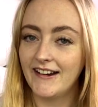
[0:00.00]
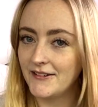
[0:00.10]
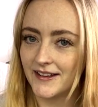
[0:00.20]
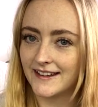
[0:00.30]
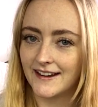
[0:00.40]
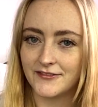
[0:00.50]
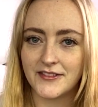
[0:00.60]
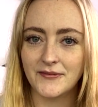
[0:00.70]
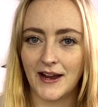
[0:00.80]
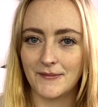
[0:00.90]
Alright, well enough of
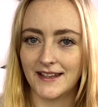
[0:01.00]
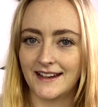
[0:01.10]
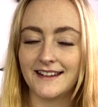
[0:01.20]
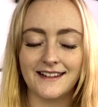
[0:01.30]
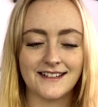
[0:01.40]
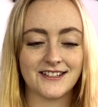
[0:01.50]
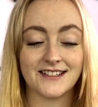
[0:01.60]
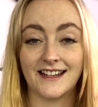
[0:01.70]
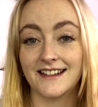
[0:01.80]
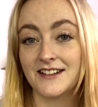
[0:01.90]
the rambling, let's
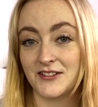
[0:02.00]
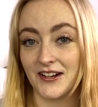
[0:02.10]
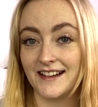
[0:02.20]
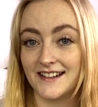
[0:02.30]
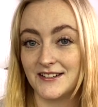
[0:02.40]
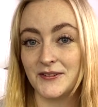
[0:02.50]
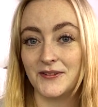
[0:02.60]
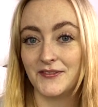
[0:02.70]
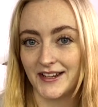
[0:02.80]
just get straight into the